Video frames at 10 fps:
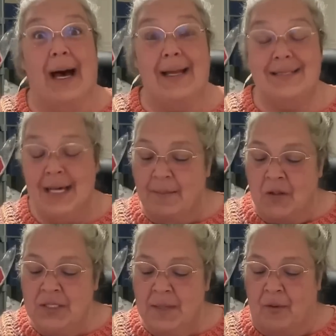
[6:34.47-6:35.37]
But the
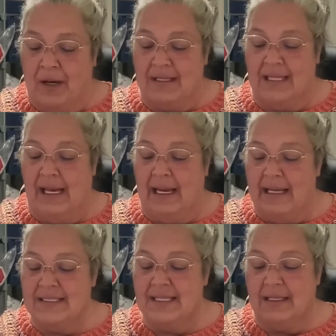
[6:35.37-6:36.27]
most important thing
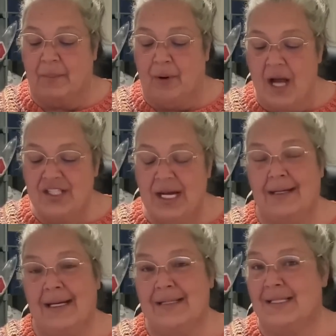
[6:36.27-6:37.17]
is that the
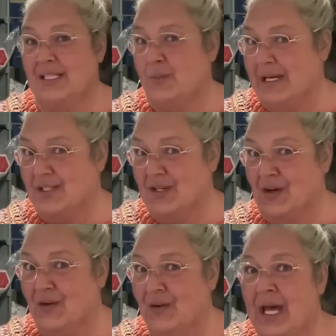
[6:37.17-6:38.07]
project needs to speak to
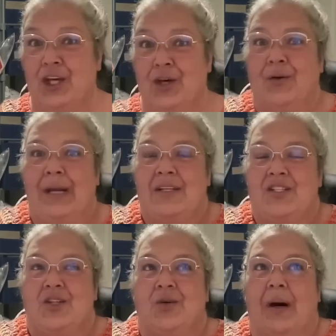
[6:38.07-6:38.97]
you. You
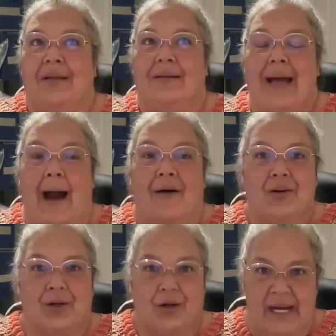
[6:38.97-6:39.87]
need to allow
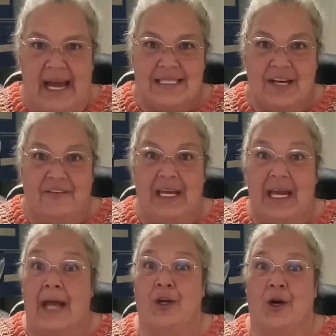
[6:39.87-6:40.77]
your
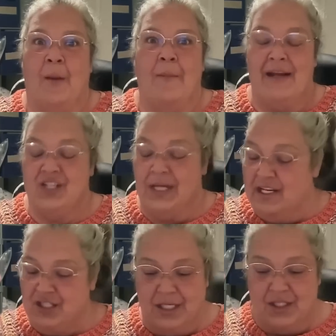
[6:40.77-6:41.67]
creativity and your
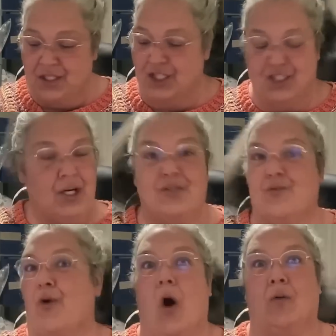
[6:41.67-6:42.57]
imagination to just
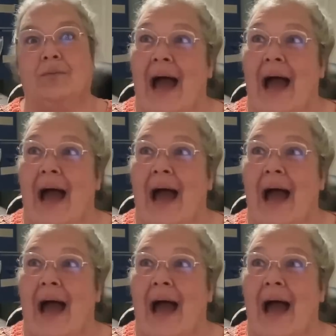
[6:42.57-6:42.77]
roam.